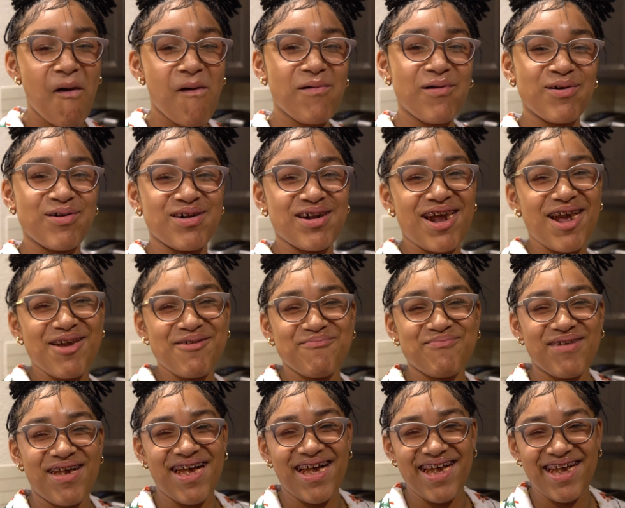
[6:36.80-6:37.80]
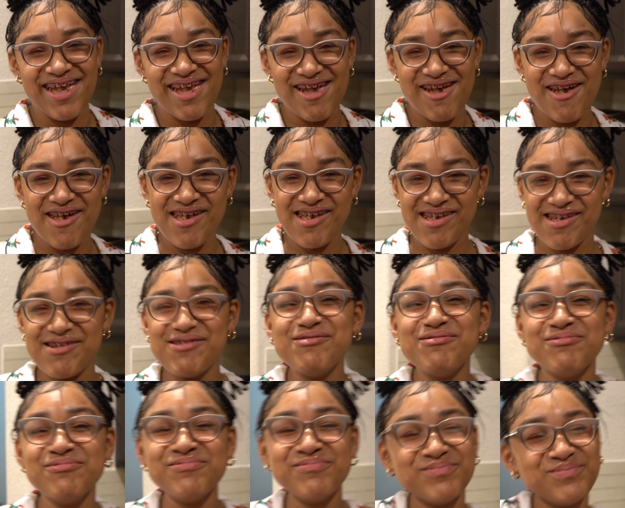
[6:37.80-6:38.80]
an iPad. He
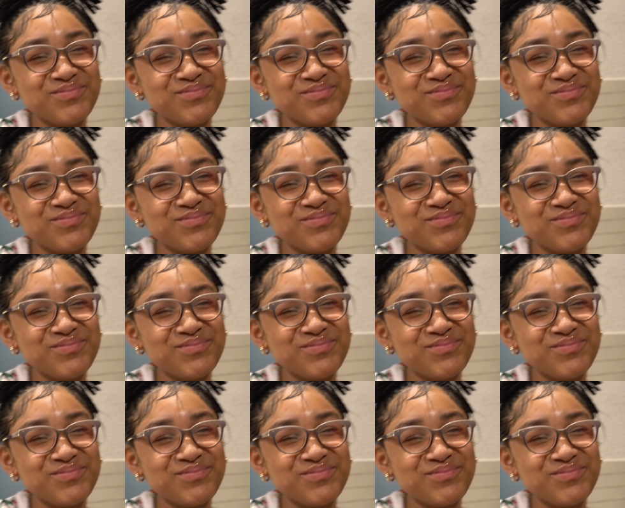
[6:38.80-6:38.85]
on an